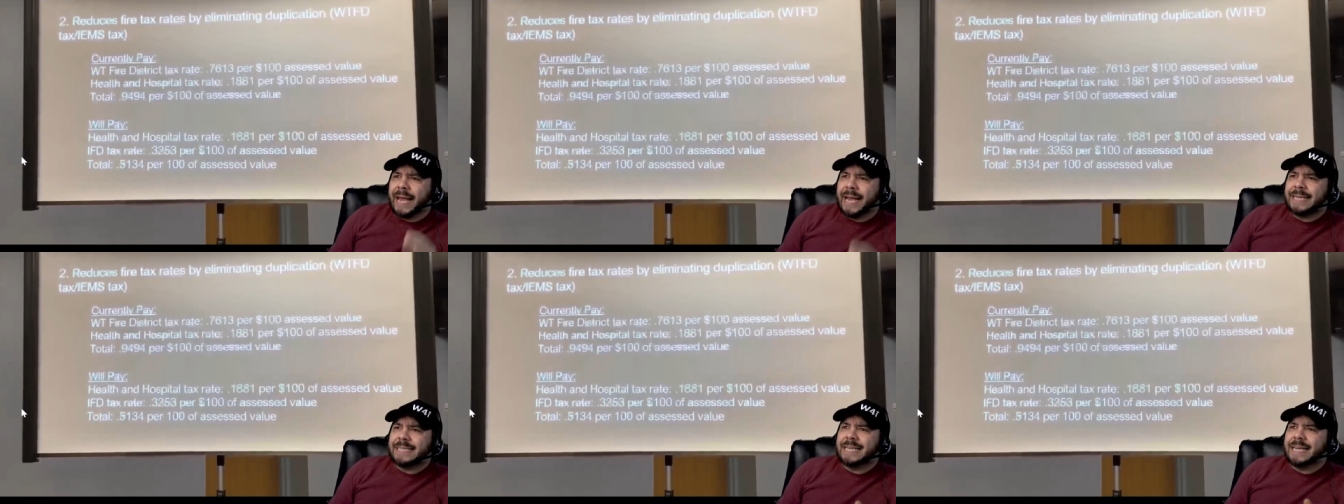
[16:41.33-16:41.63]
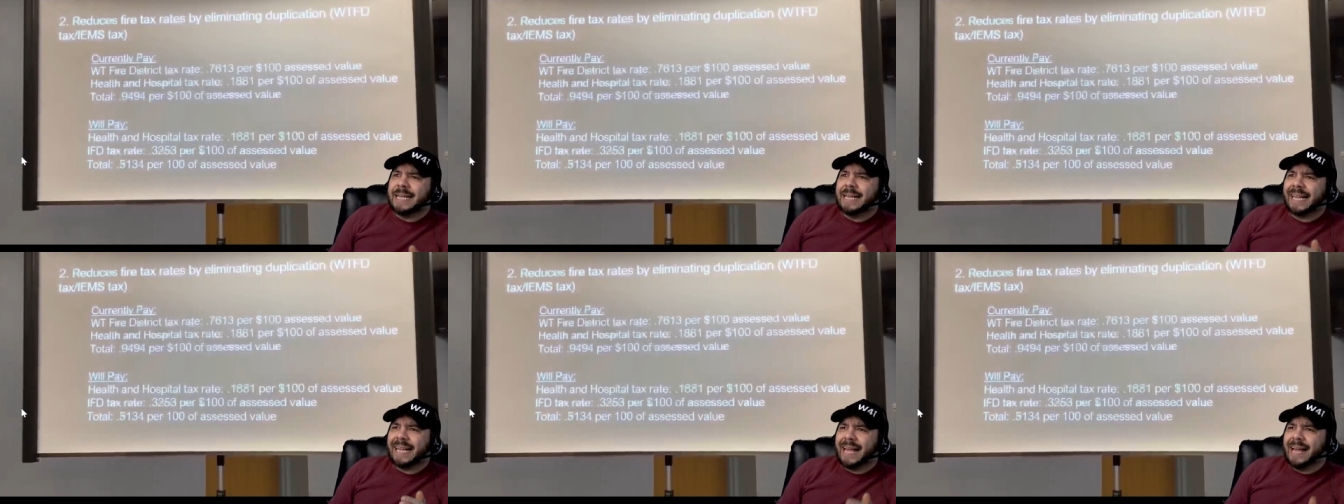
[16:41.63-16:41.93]

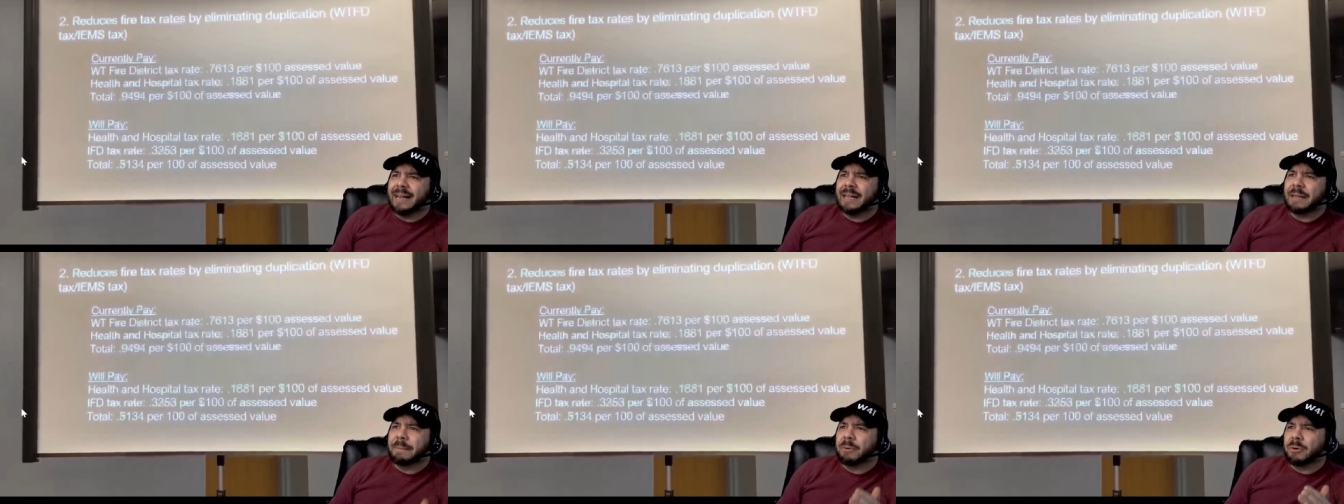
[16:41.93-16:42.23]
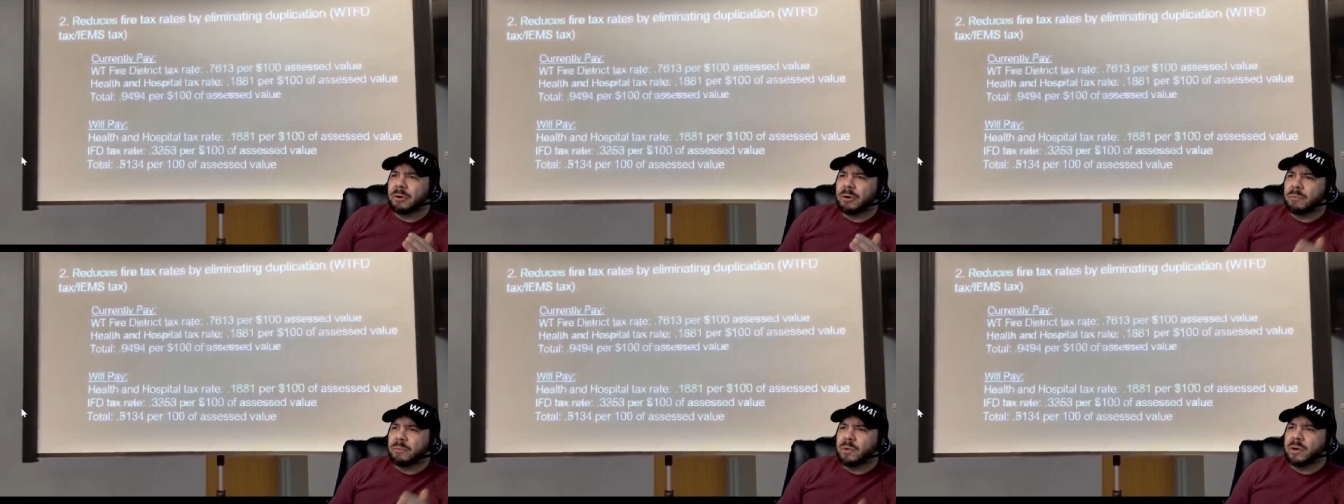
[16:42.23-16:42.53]
18 cents
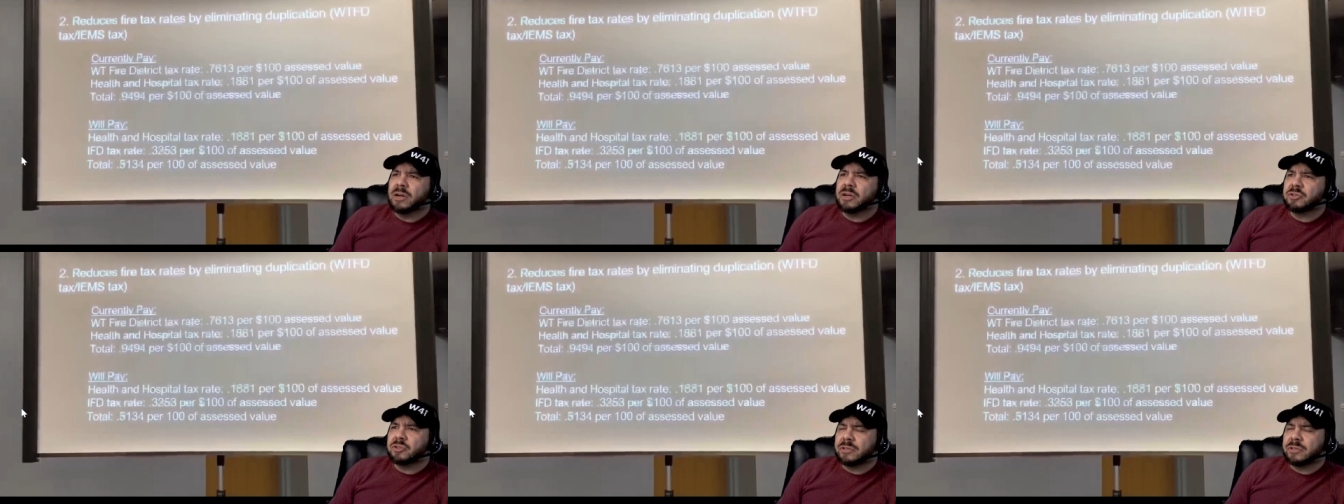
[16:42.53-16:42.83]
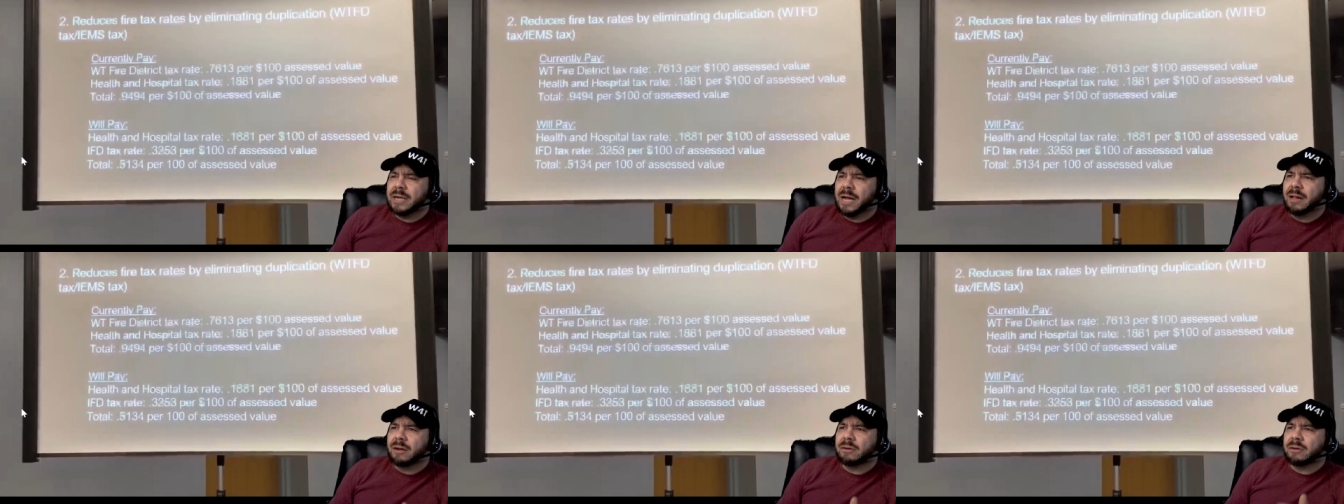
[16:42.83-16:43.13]
per
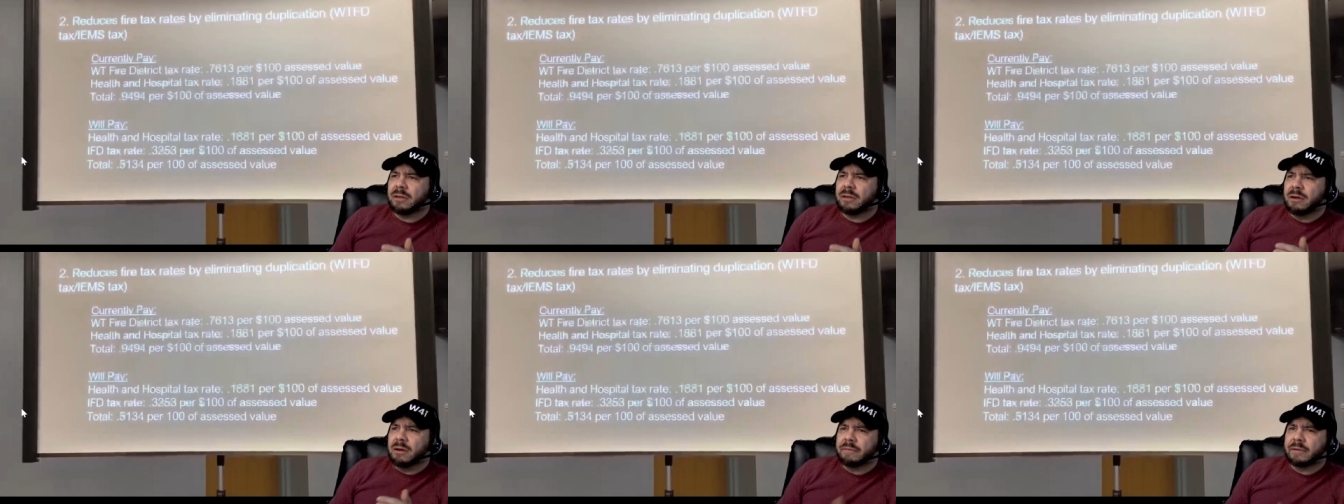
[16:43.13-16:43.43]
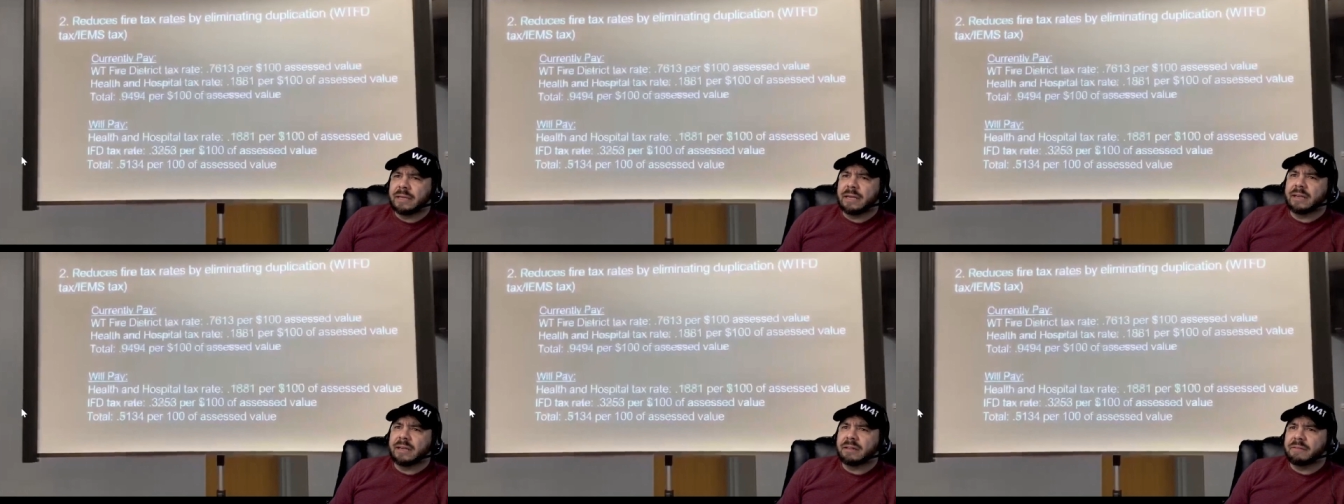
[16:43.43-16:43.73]
$100 of
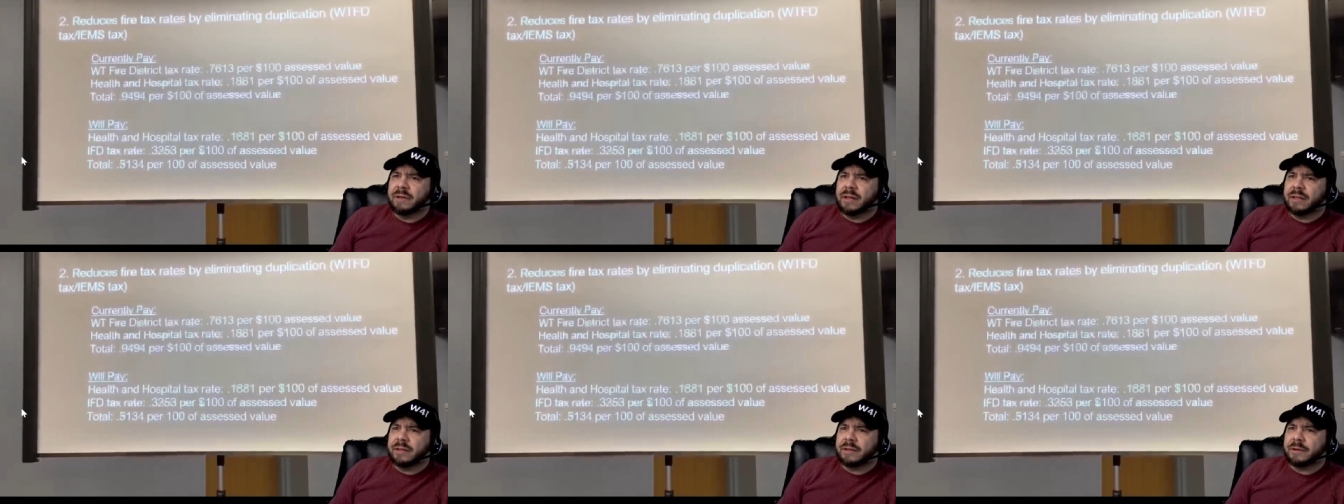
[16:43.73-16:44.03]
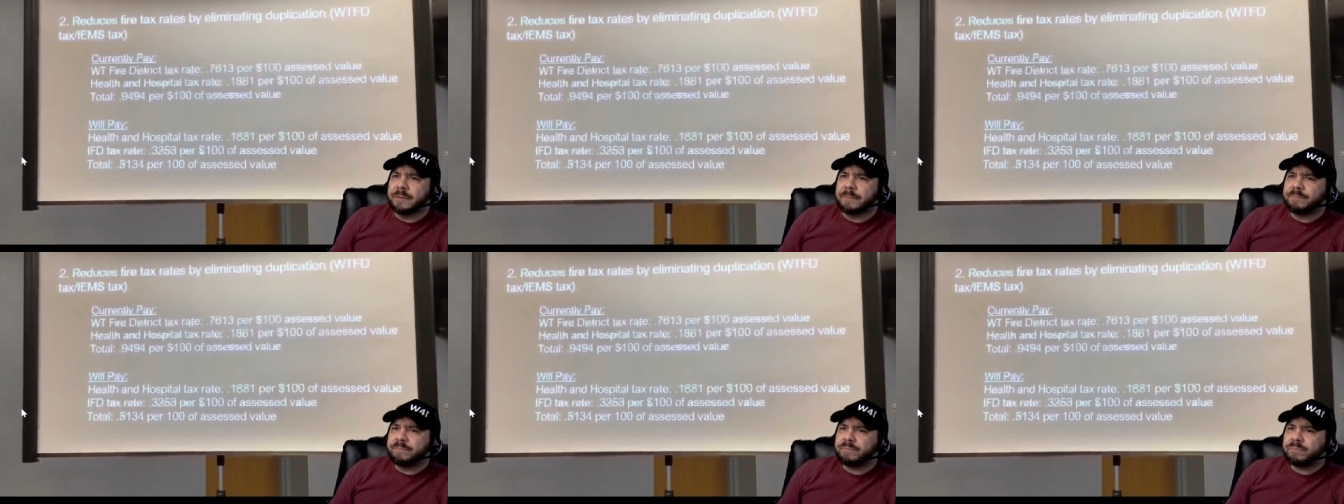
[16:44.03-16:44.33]
assessed value.